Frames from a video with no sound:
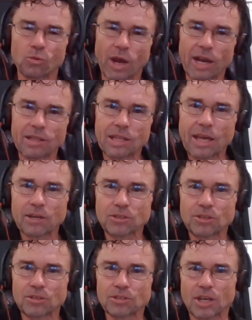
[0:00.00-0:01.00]
Write a letter
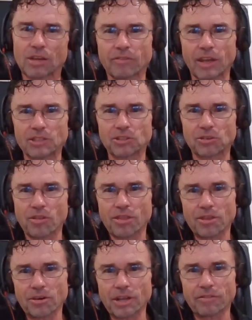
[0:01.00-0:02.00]
to yourself as your
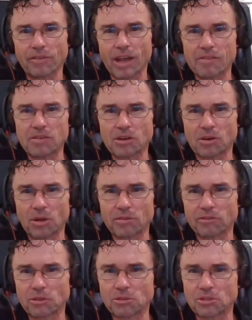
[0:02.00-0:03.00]
35 year
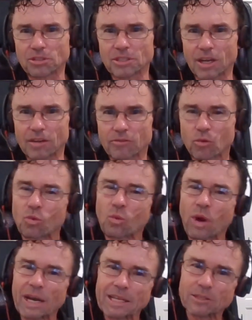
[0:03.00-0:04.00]
old future self.
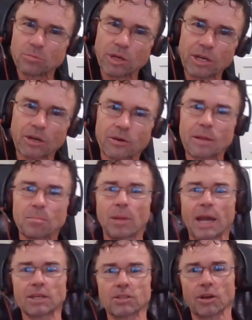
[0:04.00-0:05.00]
What has been your
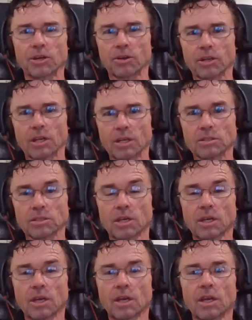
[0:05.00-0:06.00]
impact on your kids?
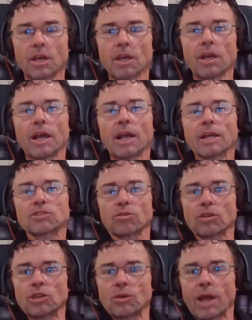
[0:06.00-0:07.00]

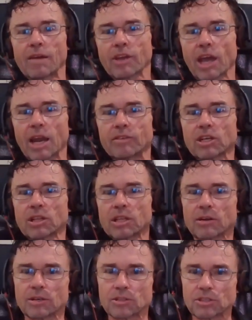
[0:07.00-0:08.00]
So that you have kind of a
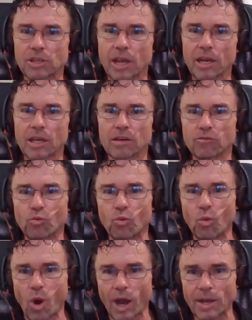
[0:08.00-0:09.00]
clear understanding of
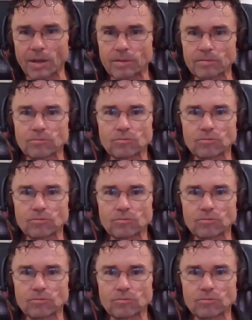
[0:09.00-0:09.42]
what